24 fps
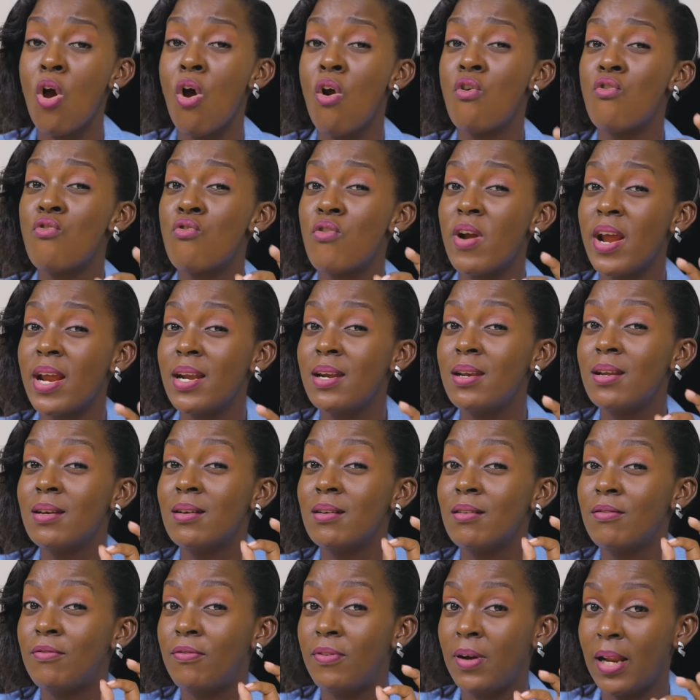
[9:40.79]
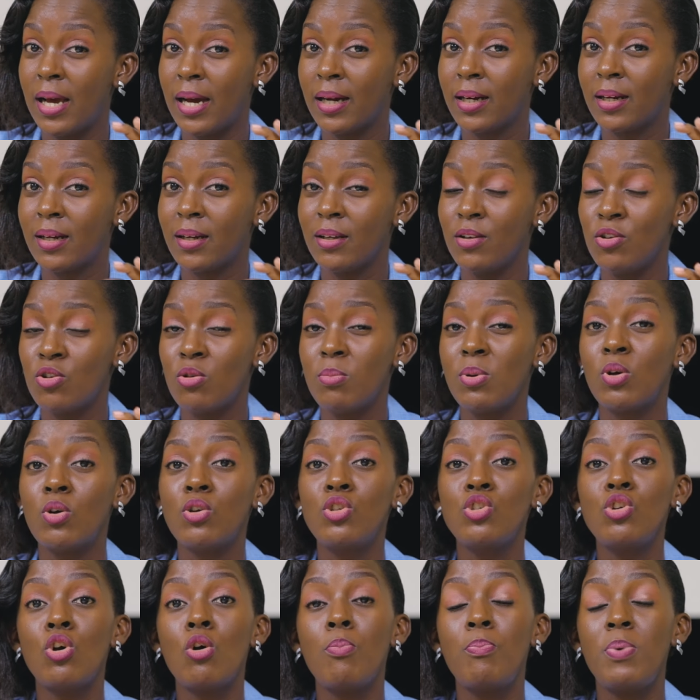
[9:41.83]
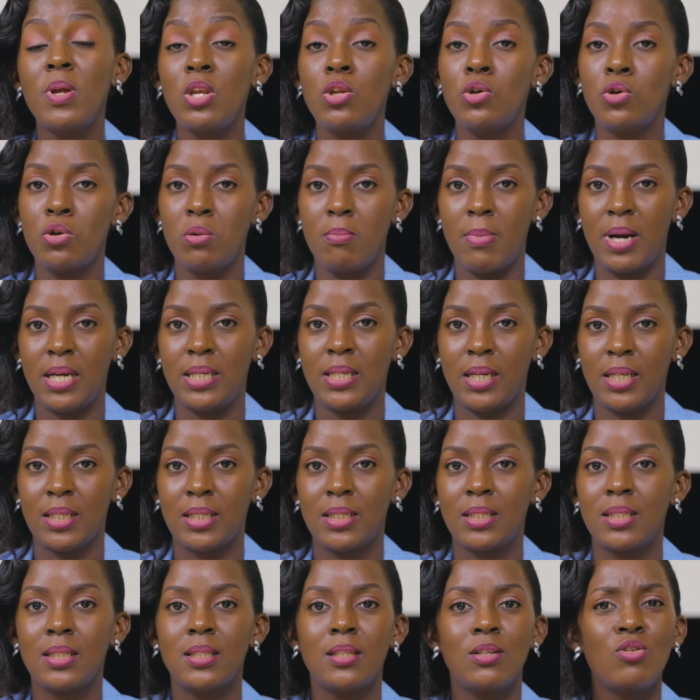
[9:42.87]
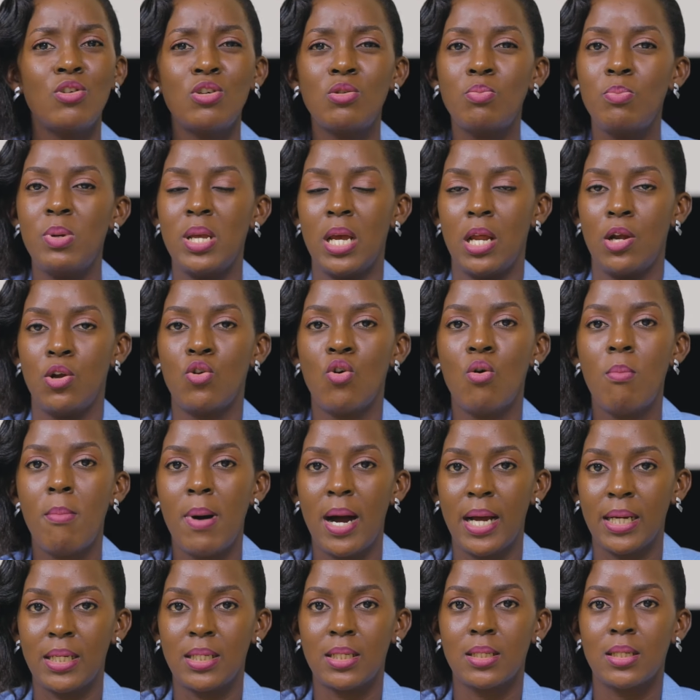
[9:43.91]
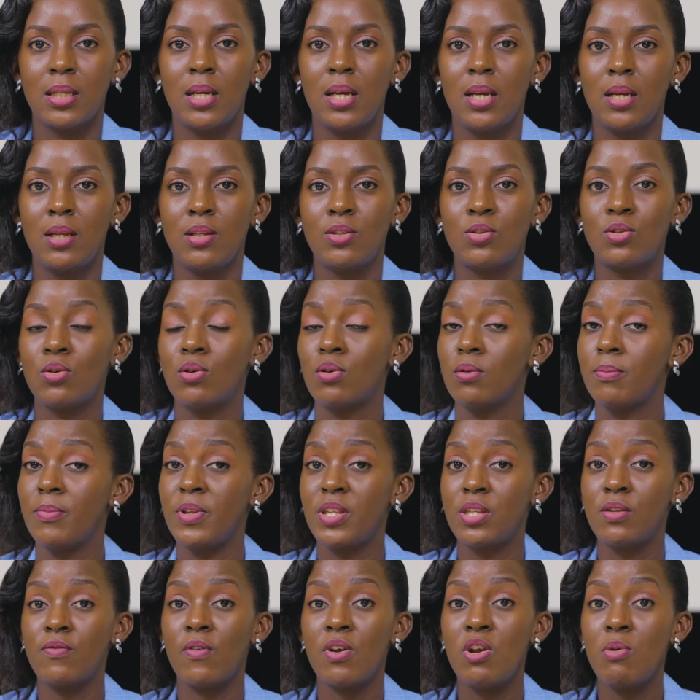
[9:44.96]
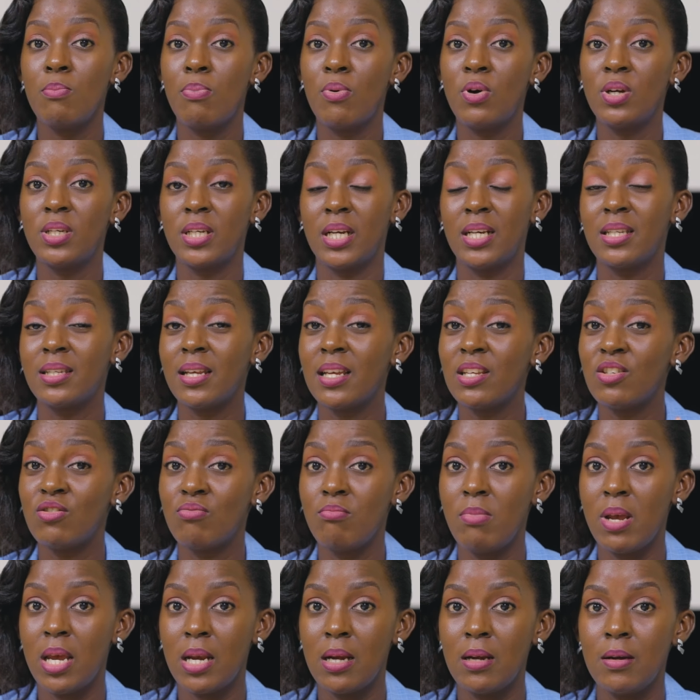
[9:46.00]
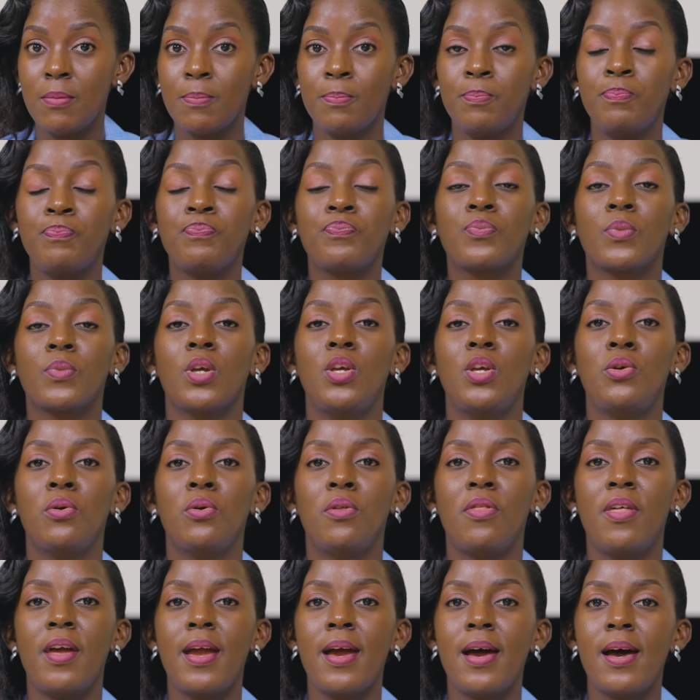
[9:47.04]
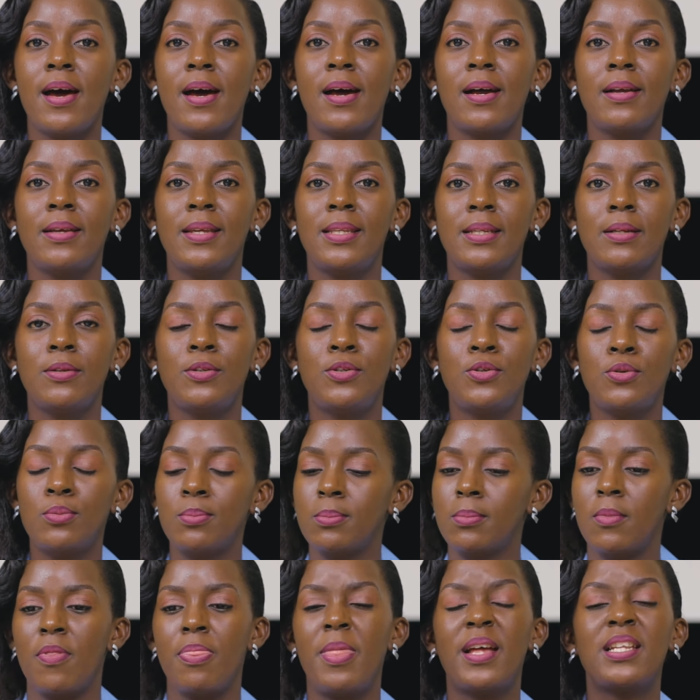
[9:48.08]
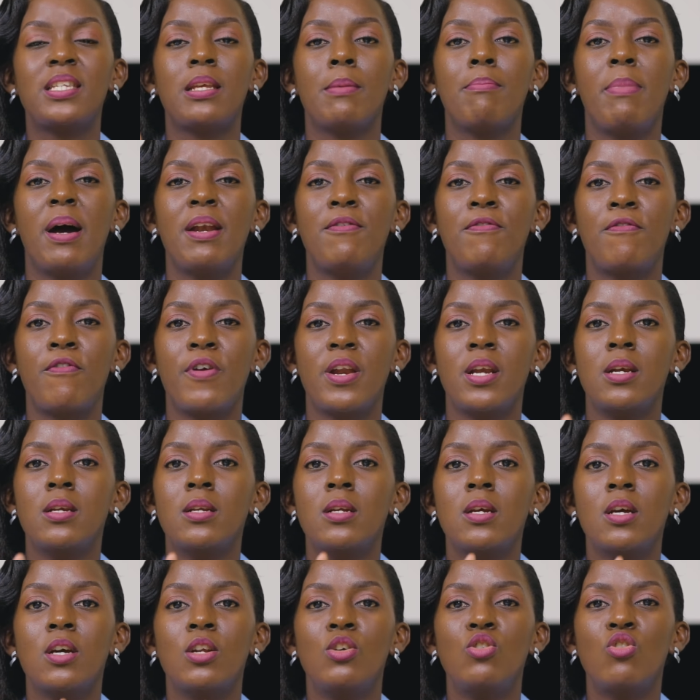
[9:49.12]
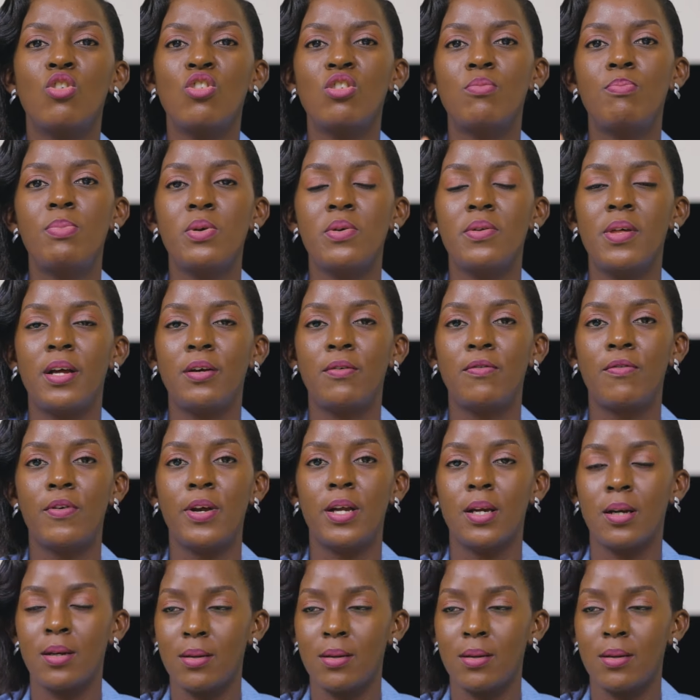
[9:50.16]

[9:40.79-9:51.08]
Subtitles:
Red flag. Because your opinion matters. Don't be a doormat. So, it's very important. Such men, you're there, he tells you, that's a bad friend. Don't be with that friend.